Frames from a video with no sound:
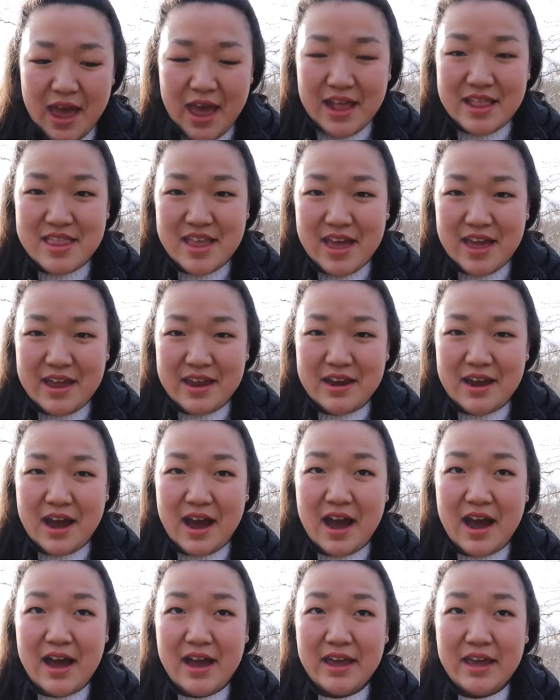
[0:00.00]
And then
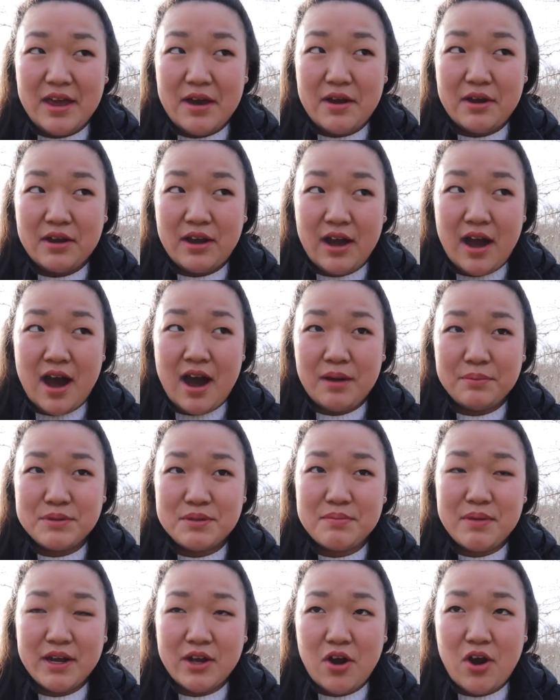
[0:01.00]
I hopped
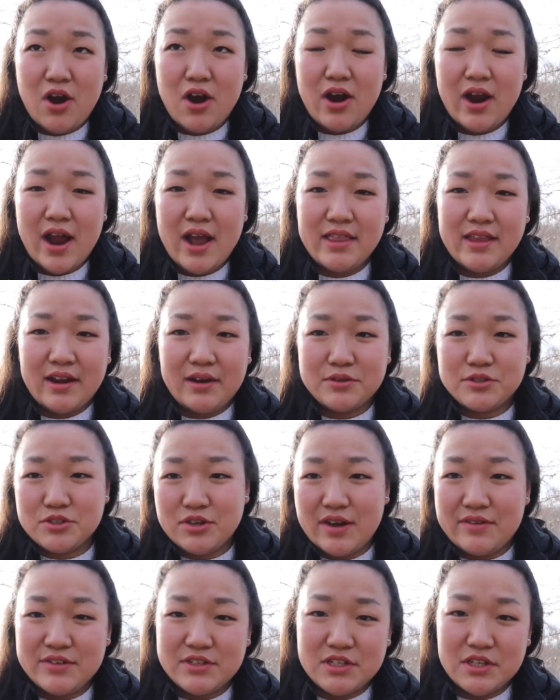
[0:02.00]
in my car and then I was
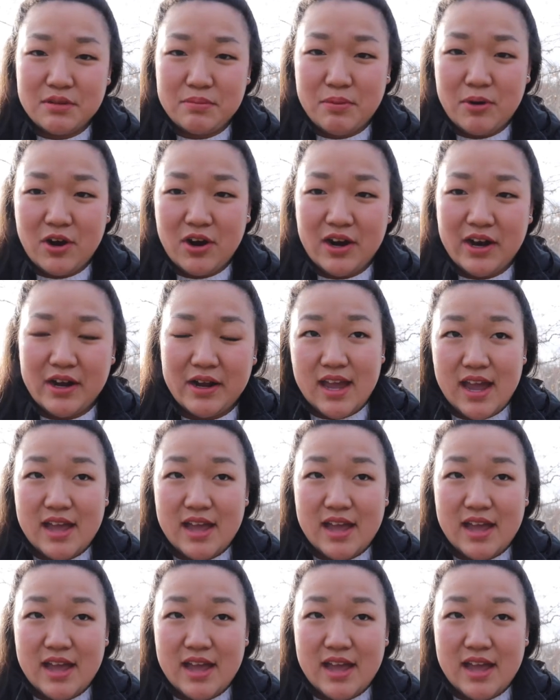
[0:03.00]
driving to the park.